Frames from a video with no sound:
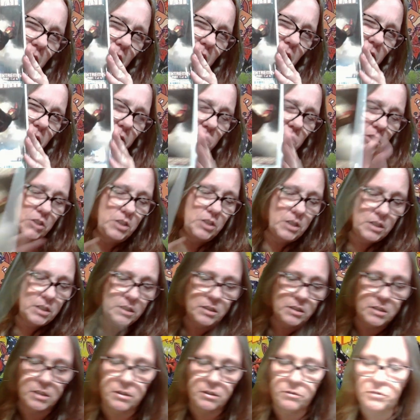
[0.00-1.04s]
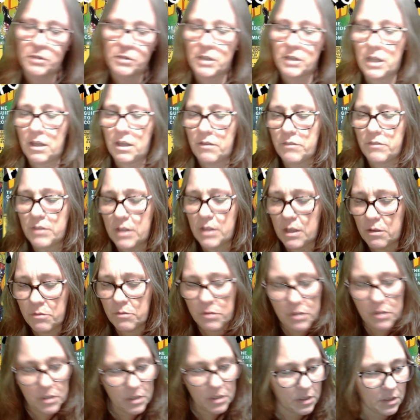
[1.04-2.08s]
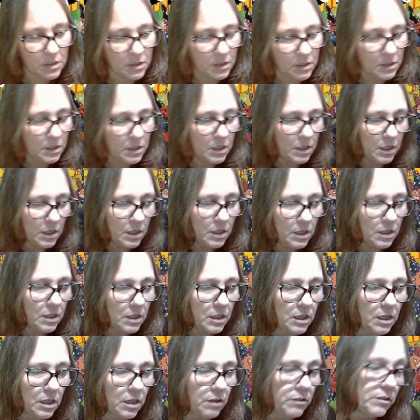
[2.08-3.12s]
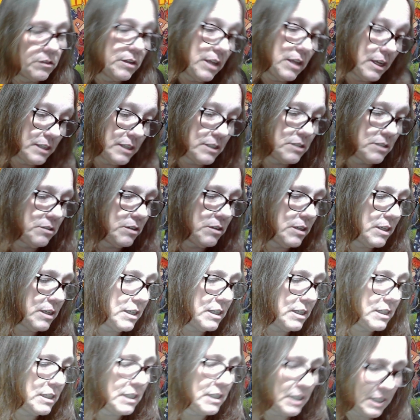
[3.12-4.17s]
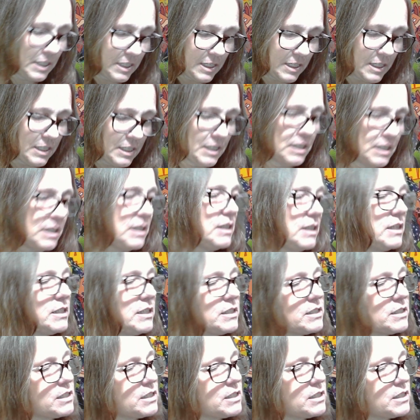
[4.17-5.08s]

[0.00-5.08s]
To check and see if we have that one. Uh, next one is